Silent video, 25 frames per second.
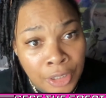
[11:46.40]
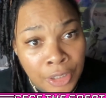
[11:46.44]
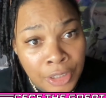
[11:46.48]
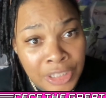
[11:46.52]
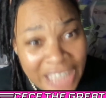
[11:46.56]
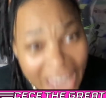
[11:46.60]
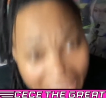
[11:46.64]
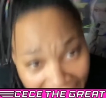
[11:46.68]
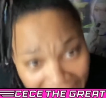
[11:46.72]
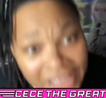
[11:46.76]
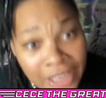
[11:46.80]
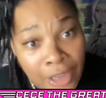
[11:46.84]

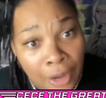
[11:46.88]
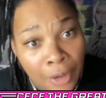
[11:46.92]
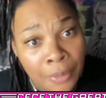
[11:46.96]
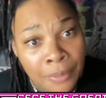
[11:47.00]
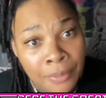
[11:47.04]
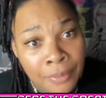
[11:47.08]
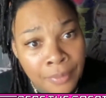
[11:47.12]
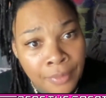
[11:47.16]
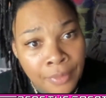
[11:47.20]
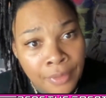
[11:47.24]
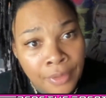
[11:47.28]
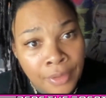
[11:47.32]
Take
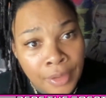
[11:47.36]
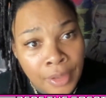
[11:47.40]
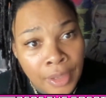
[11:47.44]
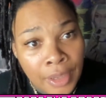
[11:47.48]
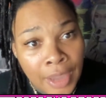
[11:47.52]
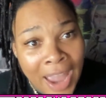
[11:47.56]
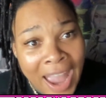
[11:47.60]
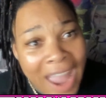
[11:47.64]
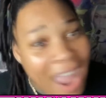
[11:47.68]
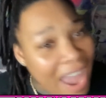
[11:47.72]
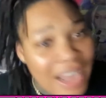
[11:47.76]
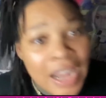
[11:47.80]
them?
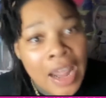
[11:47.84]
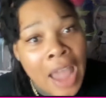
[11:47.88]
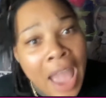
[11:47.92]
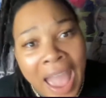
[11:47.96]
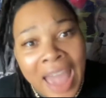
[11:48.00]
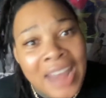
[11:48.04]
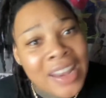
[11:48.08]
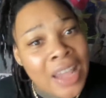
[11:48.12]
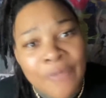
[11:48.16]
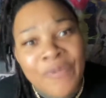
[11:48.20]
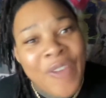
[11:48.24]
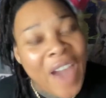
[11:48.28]

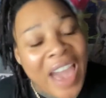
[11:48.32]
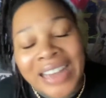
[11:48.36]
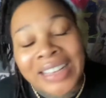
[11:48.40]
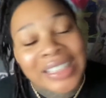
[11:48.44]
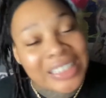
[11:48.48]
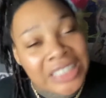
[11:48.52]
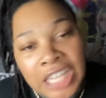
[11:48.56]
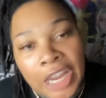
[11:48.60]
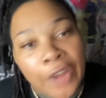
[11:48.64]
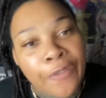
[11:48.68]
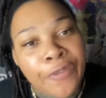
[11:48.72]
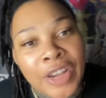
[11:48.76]
I didn't
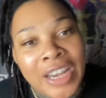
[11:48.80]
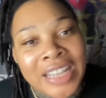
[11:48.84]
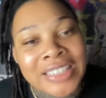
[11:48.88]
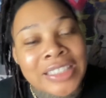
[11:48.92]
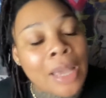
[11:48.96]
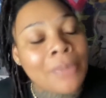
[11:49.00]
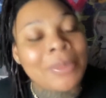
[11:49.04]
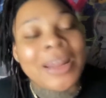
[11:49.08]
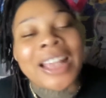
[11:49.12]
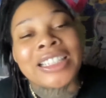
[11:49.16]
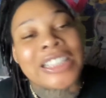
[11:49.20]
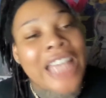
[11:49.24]
volunteer for this.
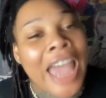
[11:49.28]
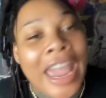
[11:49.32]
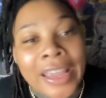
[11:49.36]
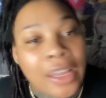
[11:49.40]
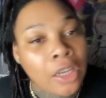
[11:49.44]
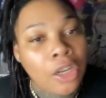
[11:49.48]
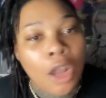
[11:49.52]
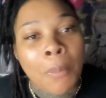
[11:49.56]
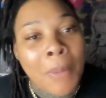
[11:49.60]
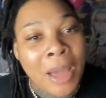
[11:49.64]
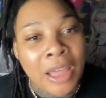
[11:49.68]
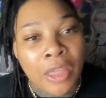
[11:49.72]
I'm not
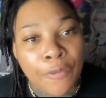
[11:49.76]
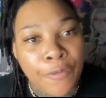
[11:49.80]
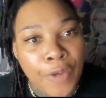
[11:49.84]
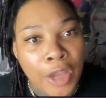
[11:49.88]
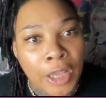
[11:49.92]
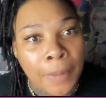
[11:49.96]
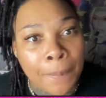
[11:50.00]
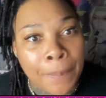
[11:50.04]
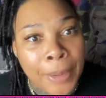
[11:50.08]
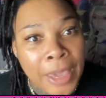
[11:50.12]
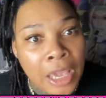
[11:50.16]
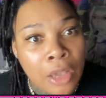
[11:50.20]
taking no
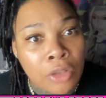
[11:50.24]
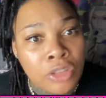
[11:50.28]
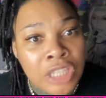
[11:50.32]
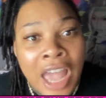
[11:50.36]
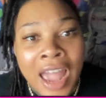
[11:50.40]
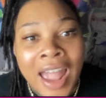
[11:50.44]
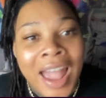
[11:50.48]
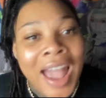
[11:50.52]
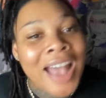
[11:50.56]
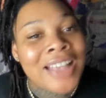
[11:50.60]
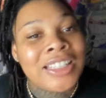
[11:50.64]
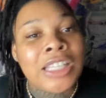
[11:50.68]
motherfucking pills.
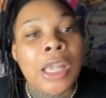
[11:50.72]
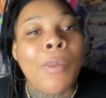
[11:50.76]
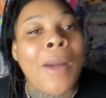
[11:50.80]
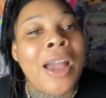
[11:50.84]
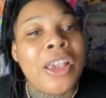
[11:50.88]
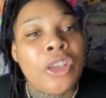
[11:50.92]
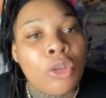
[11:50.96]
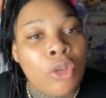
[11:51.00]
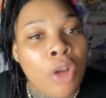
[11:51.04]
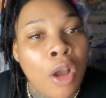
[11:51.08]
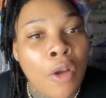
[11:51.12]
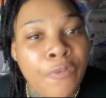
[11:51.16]
I said,
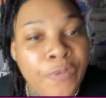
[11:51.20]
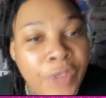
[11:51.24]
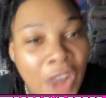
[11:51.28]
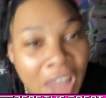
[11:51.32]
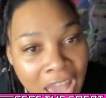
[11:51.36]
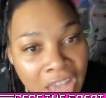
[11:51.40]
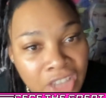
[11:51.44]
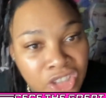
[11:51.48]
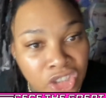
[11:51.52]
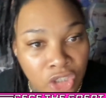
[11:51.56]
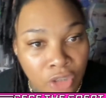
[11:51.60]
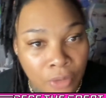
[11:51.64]
why you gonna
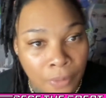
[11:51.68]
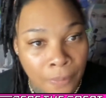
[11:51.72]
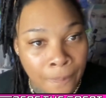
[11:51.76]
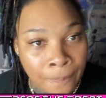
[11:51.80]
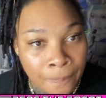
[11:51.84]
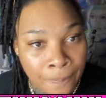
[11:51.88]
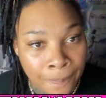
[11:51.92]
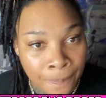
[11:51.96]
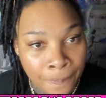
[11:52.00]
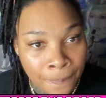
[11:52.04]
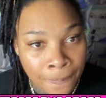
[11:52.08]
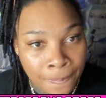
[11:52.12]
flush them?
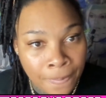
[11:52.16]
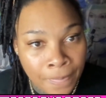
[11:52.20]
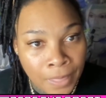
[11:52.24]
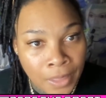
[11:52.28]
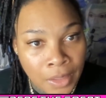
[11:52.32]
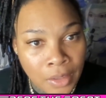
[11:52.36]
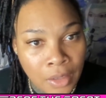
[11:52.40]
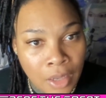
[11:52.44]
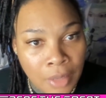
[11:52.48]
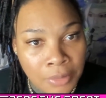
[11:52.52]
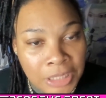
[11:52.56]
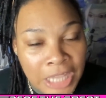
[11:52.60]

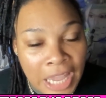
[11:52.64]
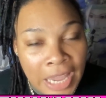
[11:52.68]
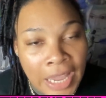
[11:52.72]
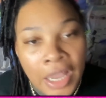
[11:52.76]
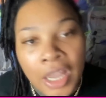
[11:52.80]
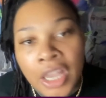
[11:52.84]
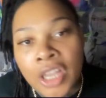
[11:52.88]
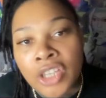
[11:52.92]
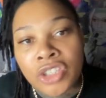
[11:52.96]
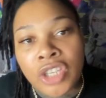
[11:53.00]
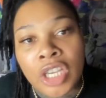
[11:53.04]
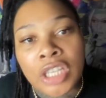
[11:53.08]
You know what
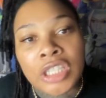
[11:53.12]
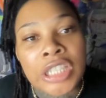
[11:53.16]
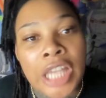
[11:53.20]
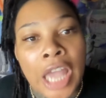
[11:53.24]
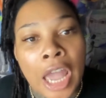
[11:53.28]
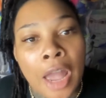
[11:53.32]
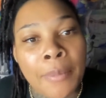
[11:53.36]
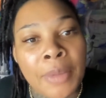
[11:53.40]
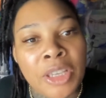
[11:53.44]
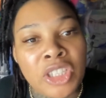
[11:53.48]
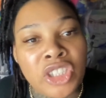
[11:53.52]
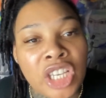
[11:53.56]
I'm saying? She
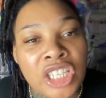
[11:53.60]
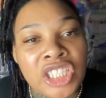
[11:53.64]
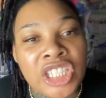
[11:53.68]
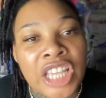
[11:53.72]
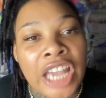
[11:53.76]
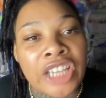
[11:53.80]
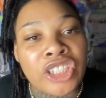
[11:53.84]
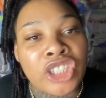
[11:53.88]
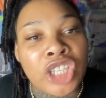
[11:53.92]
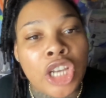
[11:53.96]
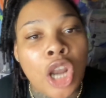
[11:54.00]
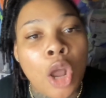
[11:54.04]
tell me, she
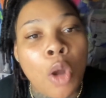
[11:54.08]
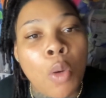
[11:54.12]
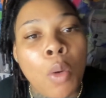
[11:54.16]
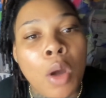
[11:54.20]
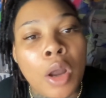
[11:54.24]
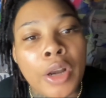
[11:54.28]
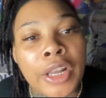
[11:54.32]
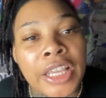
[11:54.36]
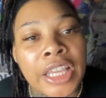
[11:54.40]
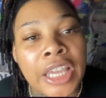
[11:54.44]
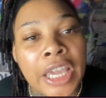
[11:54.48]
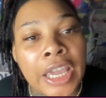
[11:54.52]
said she don't
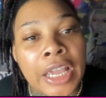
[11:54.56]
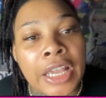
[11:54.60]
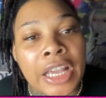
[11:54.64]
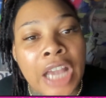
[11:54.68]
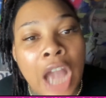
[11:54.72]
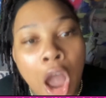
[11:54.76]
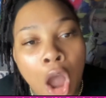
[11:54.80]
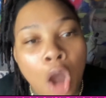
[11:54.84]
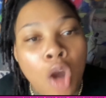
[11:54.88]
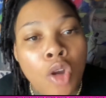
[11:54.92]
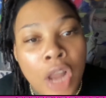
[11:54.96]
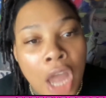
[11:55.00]
want to get
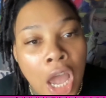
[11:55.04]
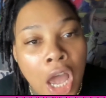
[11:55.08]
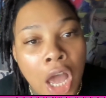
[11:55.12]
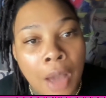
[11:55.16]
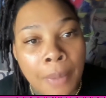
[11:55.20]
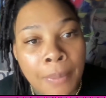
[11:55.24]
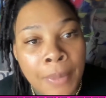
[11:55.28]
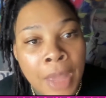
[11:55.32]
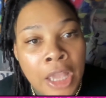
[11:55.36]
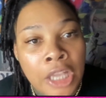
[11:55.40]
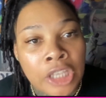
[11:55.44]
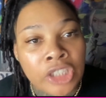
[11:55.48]
caught
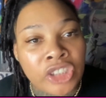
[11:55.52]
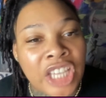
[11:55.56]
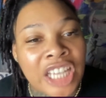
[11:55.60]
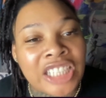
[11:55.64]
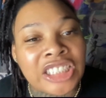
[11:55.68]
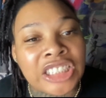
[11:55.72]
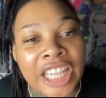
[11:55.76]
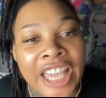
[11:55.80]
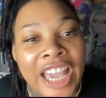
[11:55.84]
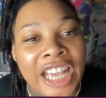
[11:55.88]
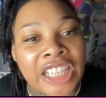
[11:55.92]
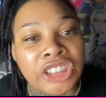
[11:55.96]
up
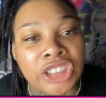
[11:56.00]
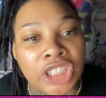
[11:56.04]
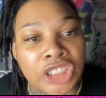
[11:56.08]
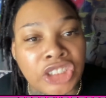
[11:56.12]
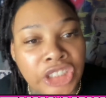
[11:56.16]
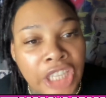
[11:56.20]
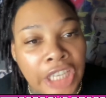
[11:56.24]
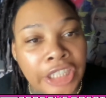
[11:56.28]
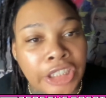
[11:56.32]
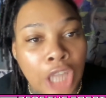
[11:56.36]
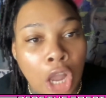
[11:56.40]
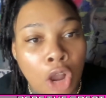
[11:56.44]
just in case the
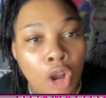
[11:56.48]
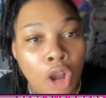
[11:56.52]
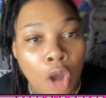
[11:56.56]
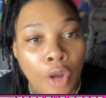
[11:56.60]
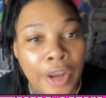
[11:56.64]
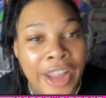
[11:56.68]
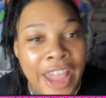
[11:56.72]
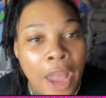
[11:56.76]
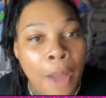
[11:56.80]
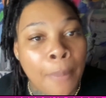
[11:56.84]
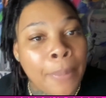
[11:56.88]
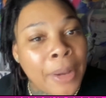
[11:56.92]
shit don't
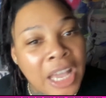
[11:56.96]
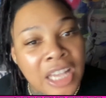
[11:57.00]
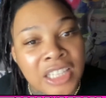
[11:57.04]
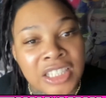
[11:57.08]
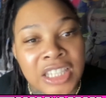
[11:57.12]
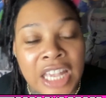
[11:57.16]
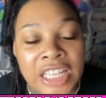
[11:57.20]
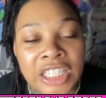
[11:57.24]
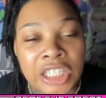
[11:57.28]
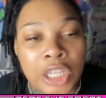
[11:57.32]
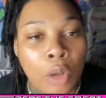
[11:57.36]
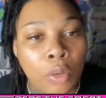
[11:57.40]
go down
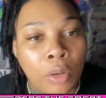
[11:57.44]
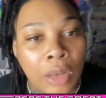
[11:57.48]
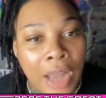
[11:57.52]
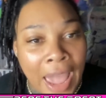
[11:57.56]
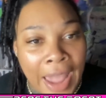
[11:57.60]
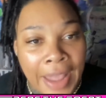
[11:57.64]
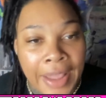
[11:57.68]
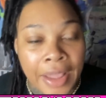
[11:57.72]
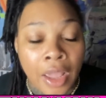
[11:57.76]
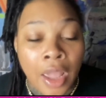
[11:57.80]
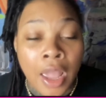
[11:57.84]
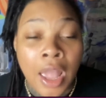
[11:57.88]
because they so
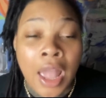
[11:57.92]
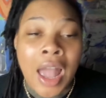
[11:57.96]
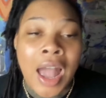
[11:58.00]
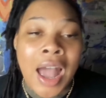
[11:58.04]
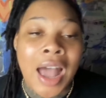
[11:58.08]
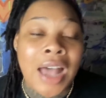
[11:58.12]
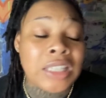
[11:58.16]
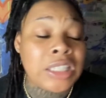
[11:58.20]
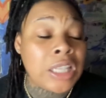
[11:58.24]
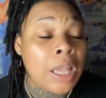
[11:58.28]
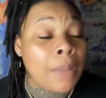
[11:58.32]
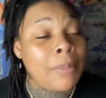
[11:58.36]
light.
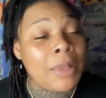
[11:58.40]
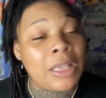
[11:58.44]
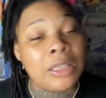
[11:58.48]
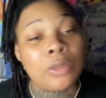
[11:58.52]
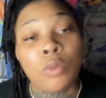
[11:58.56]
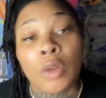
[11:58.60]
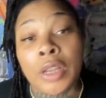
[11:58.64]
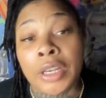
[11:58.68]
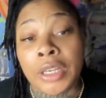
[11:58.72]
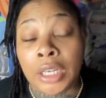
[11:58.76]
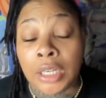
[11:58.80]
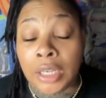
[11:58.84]
I said, Miss
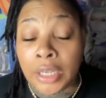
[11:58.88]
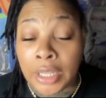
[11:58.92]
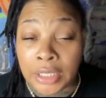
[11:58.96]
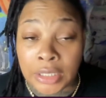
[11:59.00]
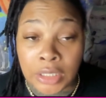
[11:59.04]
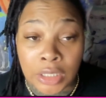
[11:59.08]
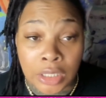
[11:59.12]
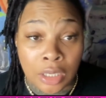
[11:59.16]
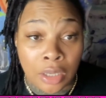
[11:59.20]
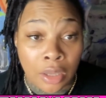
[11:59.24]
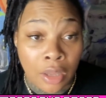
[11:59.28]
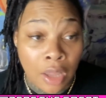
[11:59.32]
Wendy,
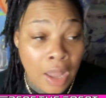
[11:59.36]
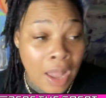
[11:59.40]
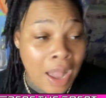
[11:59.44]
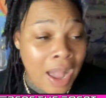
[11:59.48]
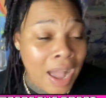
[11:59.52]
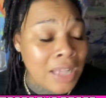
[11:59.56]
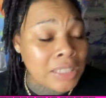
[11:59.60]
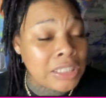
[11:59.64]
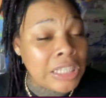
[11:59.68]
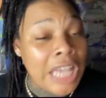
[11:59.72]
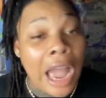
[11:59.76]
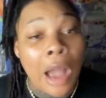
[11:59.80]
listen.
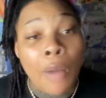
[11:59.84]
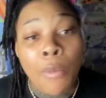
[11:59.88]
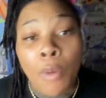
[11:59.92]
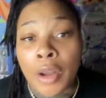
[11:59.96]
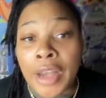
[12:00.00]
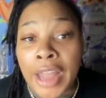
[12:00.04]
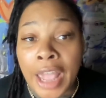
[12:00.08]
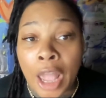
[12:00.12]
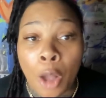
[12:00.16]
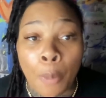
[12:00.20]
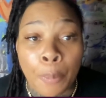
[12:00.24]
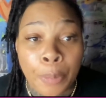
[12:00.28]
I said, I
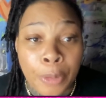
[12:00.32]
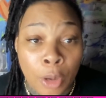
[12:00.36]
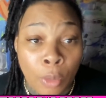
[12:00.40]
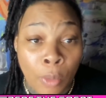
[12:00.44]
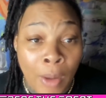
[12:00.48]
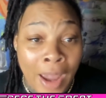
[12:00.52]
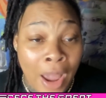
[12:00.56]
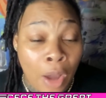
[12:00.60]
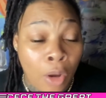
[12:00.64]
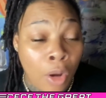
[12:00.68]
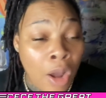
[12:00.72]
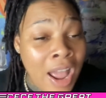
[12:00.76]
want to help
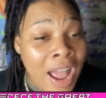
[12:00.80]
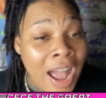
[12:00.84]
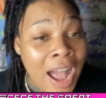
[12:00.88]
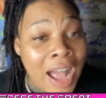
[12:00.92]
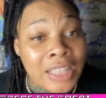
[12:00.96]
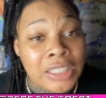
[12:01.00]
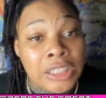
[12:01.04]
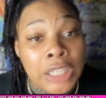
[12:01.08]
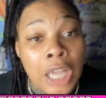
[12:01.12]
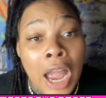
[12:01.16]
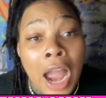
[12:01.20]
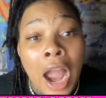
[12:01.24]
you out.
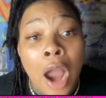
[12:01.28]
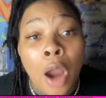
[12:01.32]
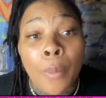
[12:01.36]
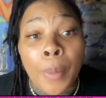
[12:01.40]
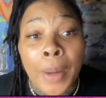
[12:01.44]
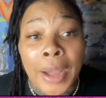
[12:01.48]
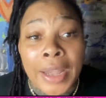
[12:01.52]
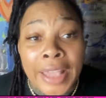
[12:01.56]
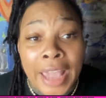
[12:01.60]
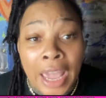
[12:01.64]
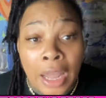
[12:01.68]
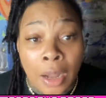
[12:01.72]
I said, I
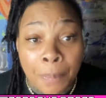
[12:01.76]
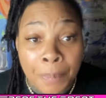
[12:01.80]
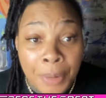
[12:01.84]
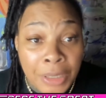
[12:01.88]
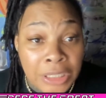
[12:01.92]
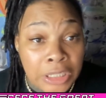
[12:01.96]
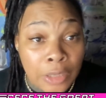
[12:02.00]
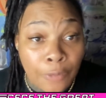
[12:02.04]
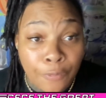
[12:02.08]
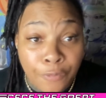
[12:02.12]
already got a pussy